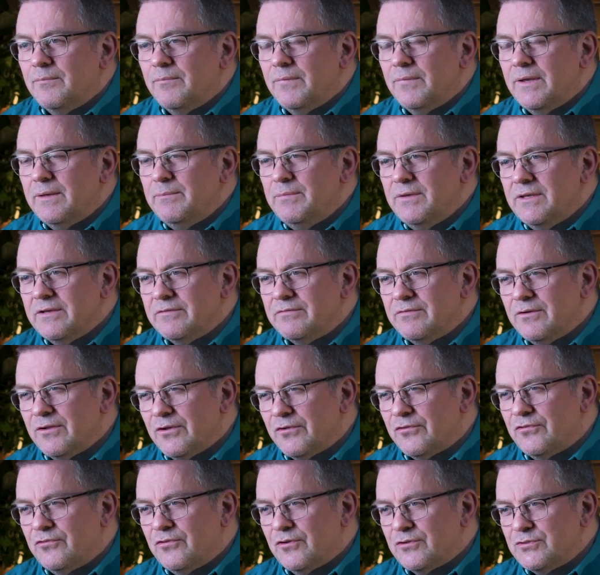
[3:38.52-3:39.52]
Maybe you've
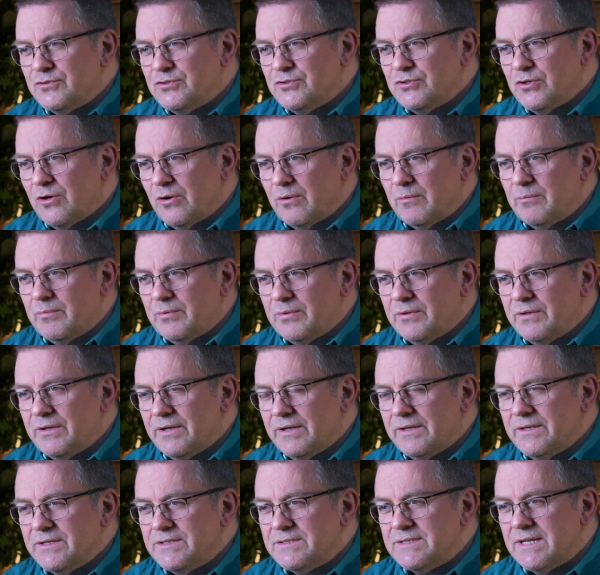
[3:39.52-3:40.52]
lost your job
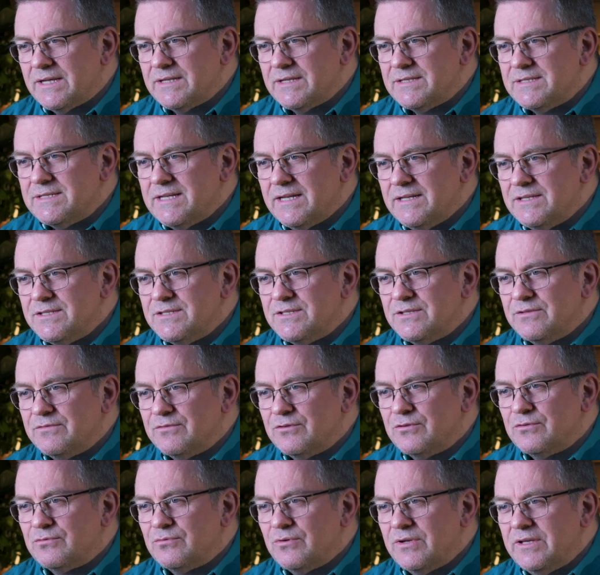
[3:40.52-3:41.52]
and there's that sense
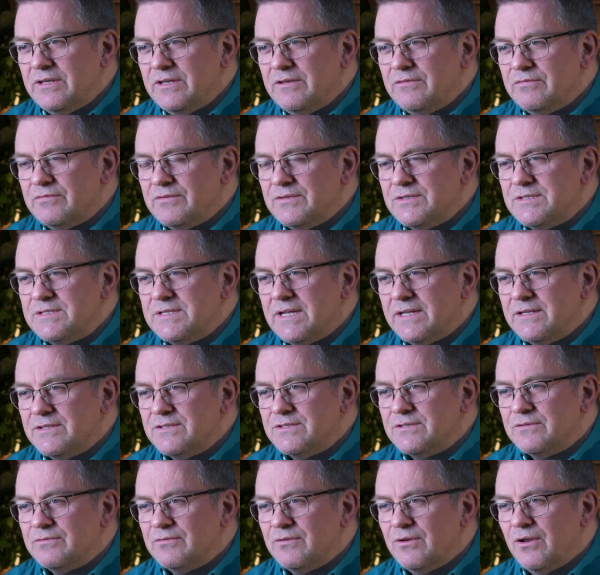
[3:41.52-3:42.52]
of grief and
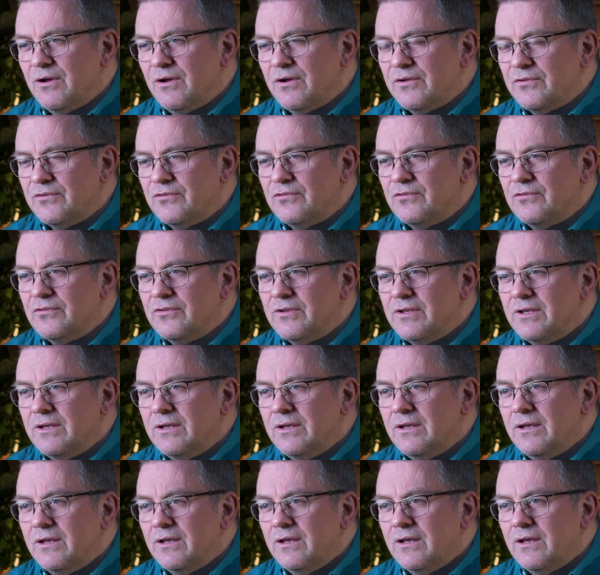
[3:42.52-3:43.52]
sense of loss.
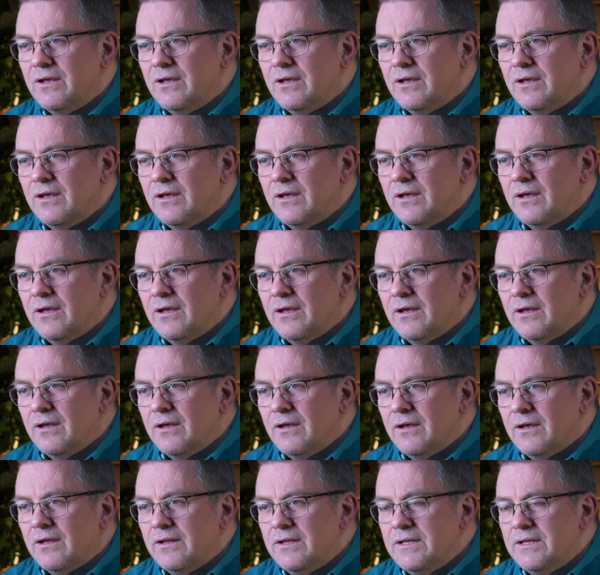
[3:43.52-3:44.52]

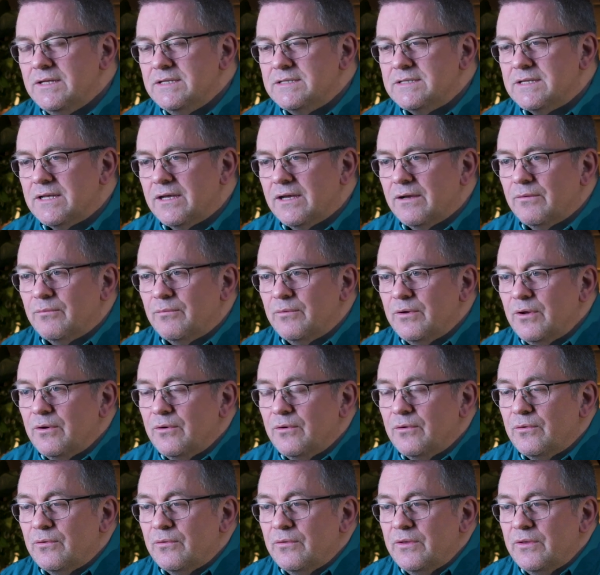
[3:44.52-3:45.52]
And these are
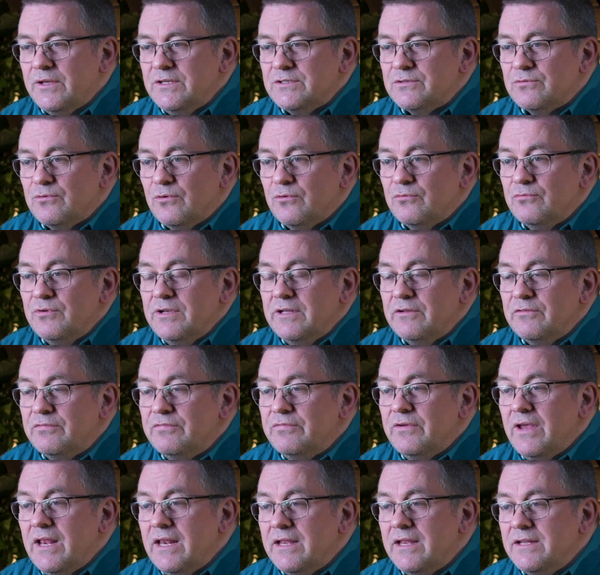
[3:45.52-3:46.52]
all real
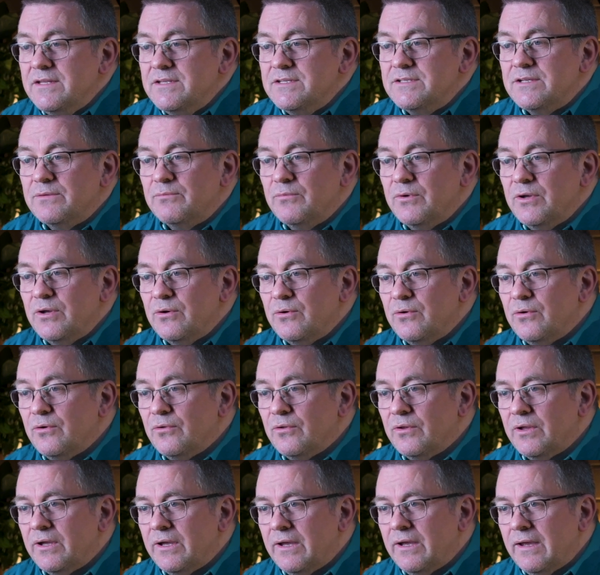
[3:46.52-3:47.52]
feelings, and we
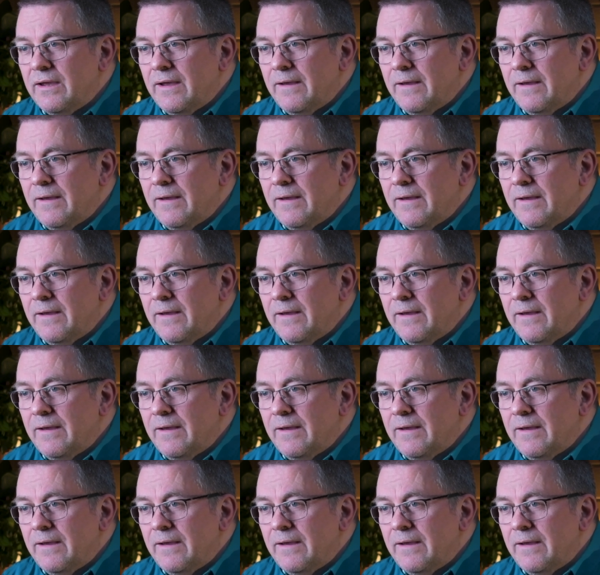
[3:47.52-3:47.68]
all